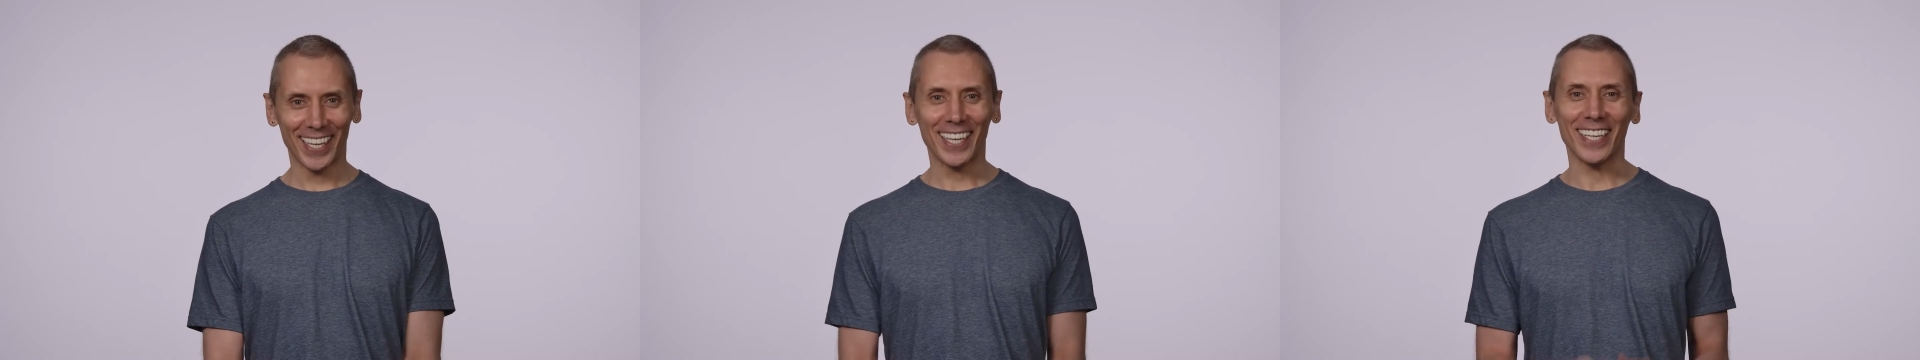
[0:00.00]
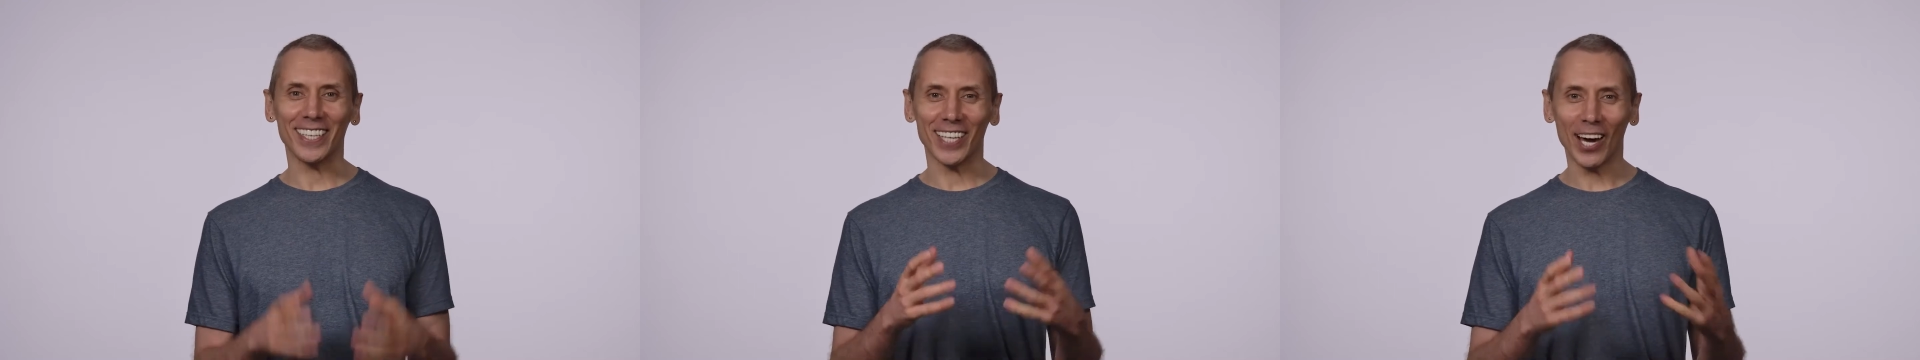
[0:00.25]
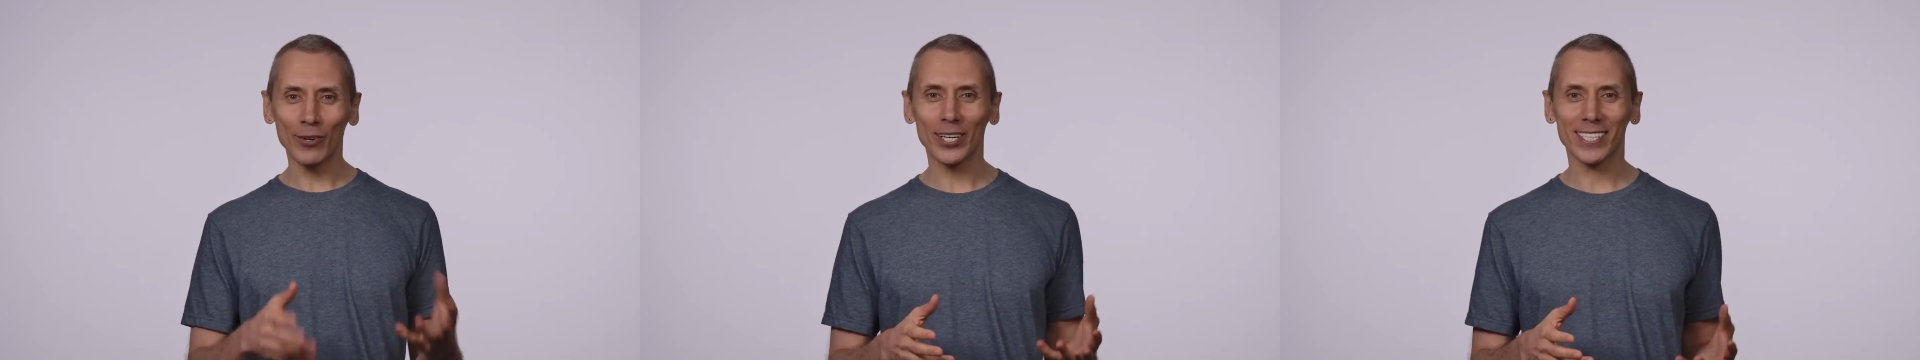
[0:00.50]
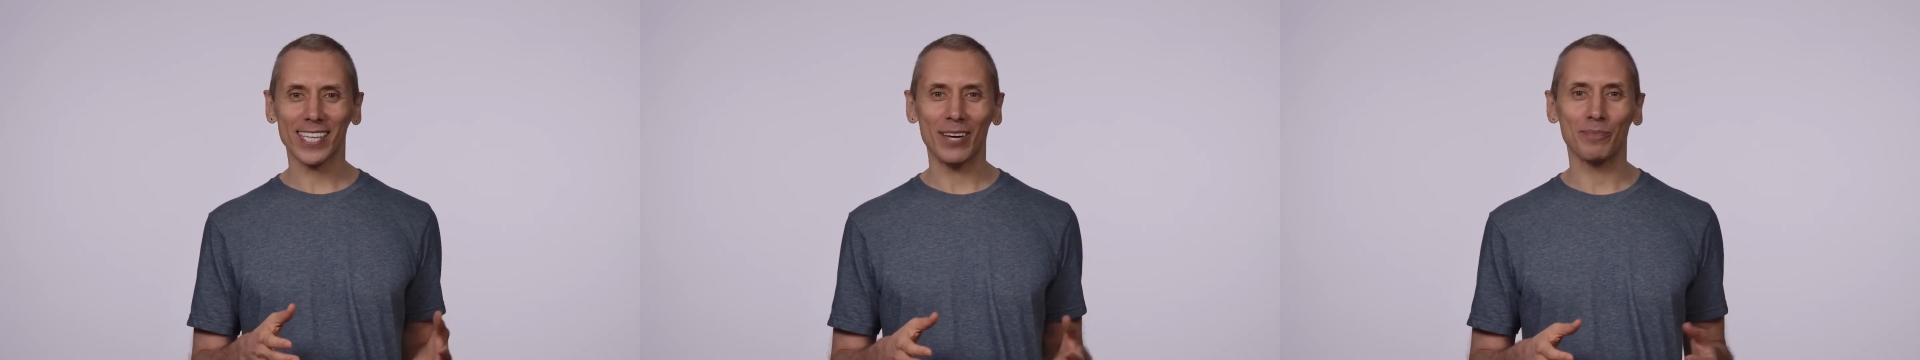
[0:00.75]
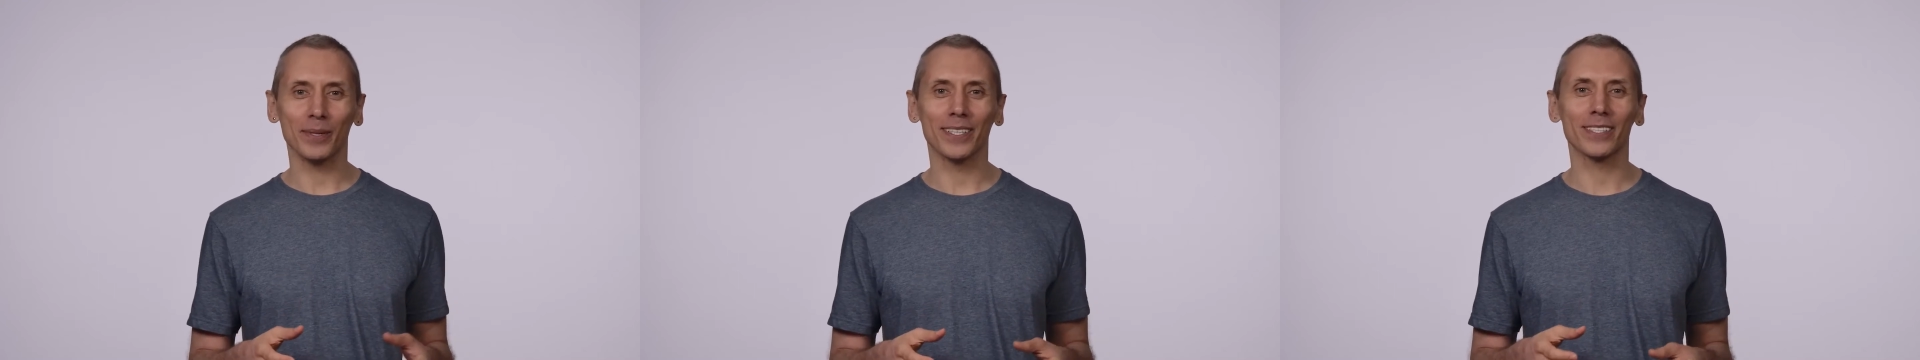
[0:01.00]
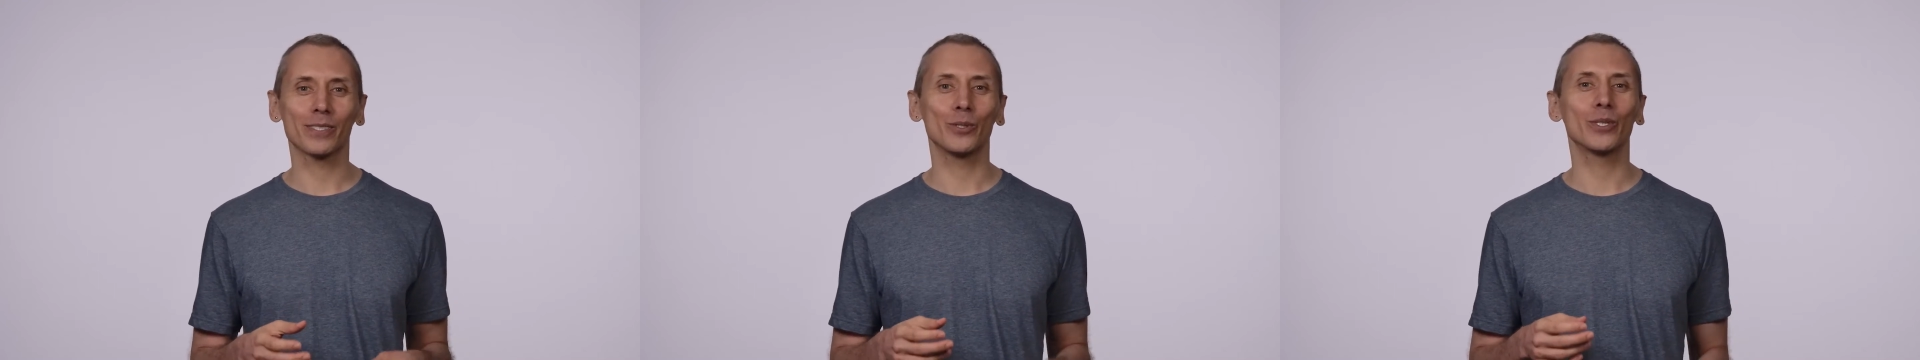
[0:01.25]
In our example,
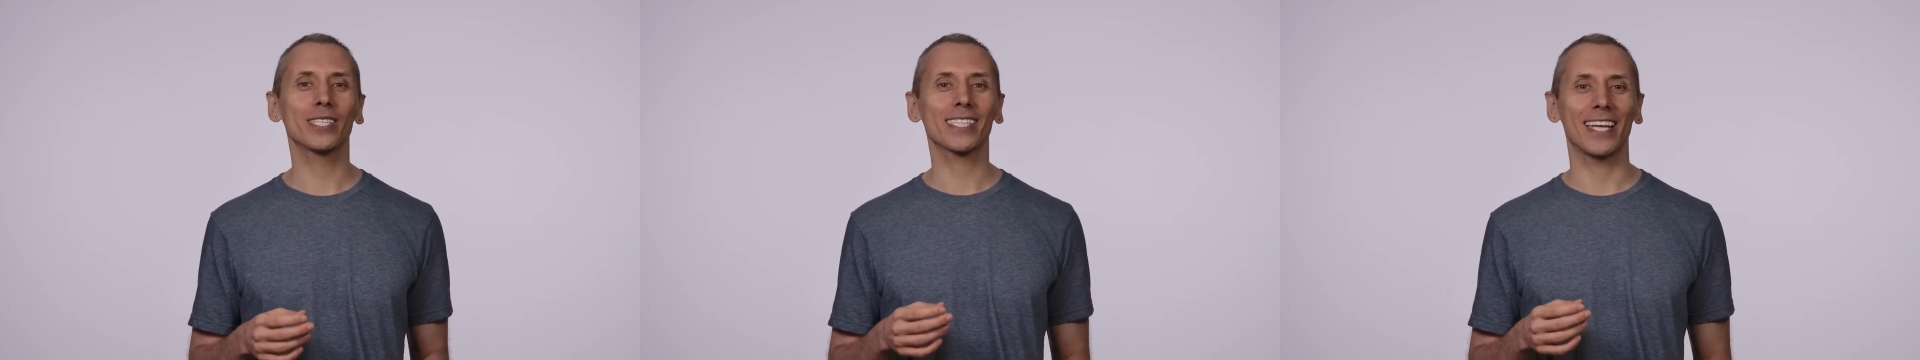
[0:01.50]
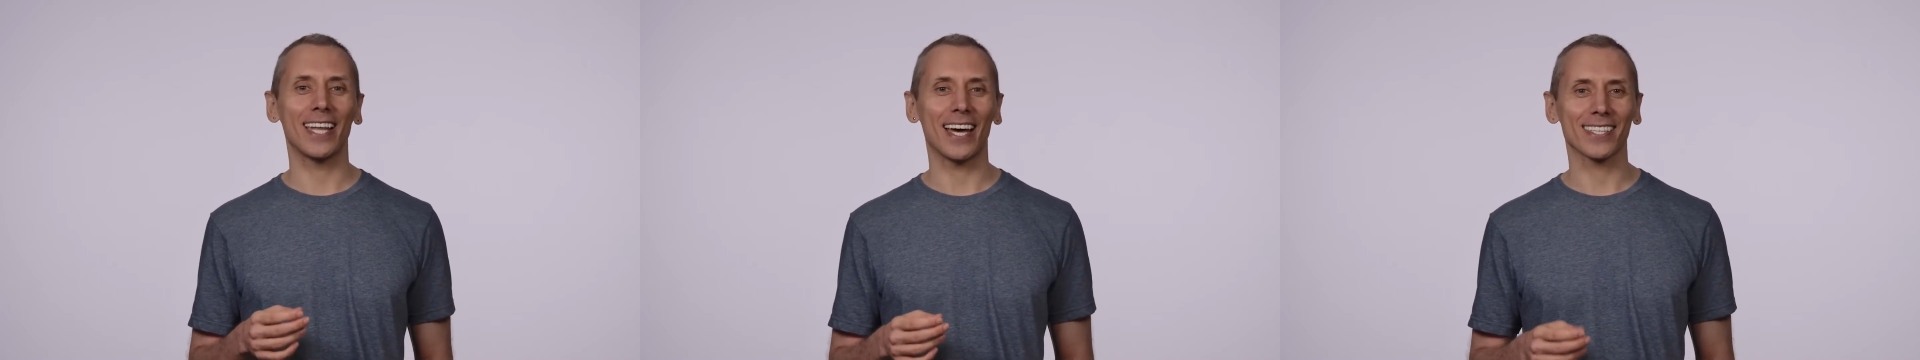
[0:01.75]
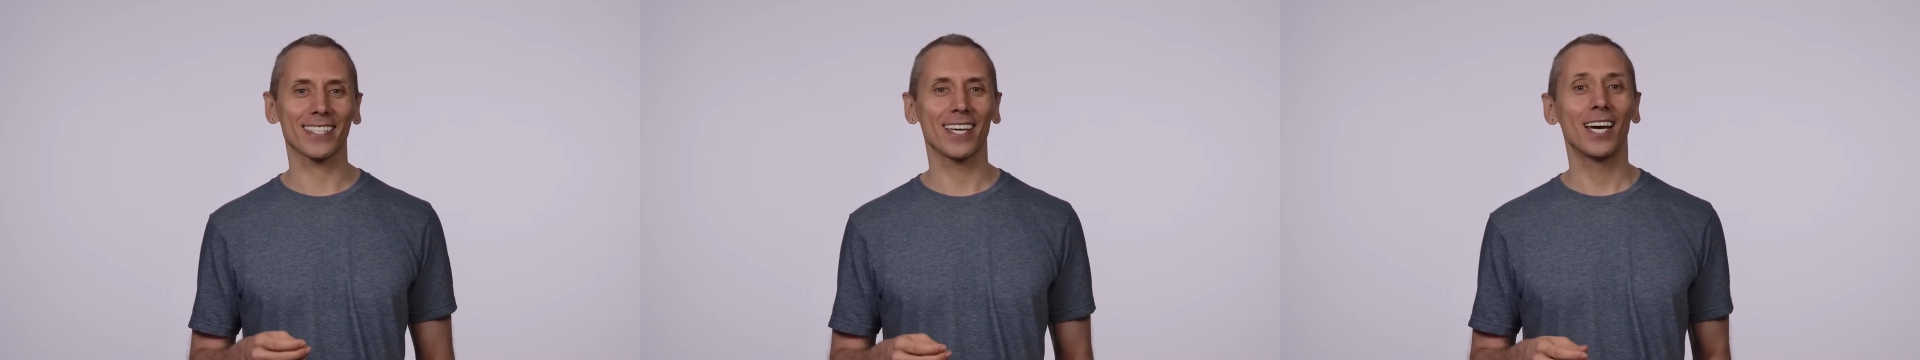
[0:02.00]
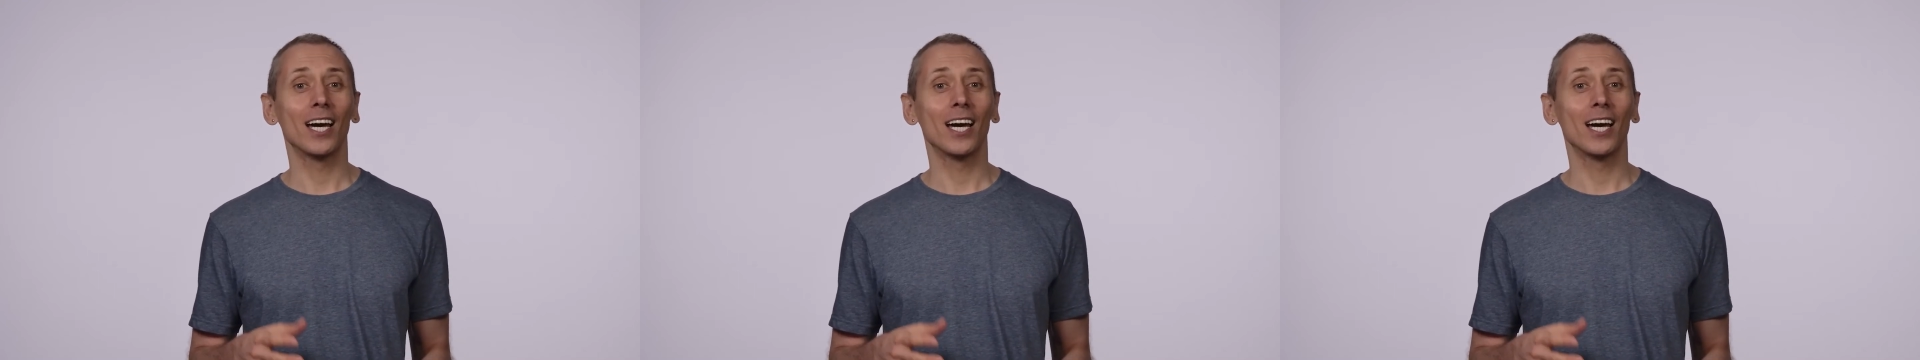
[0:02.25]
students can ask,